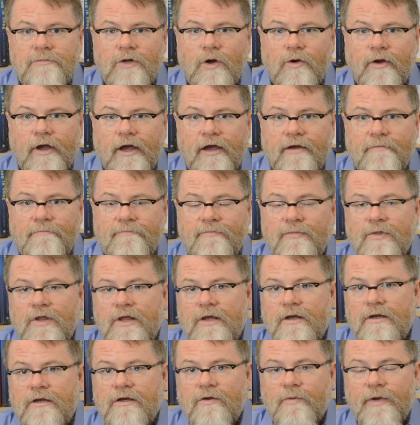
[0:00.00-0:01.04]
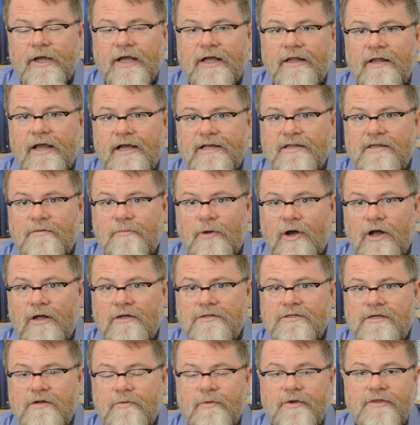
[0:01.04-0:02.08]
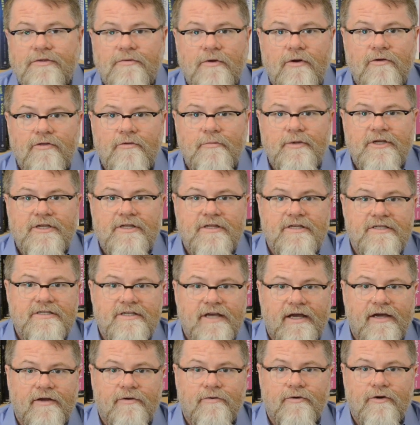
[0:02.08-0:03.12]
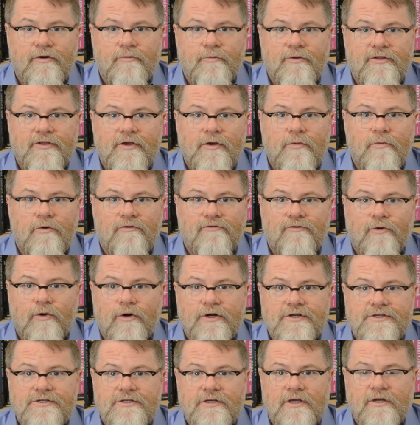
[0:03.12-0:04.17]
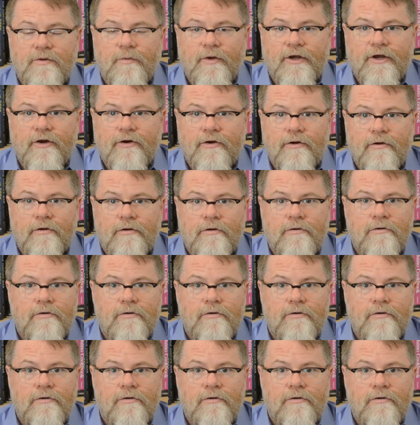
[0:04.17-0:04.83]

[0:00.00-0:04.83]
Okay? We collect the balls and we throw them into the second room with equal force and we hear.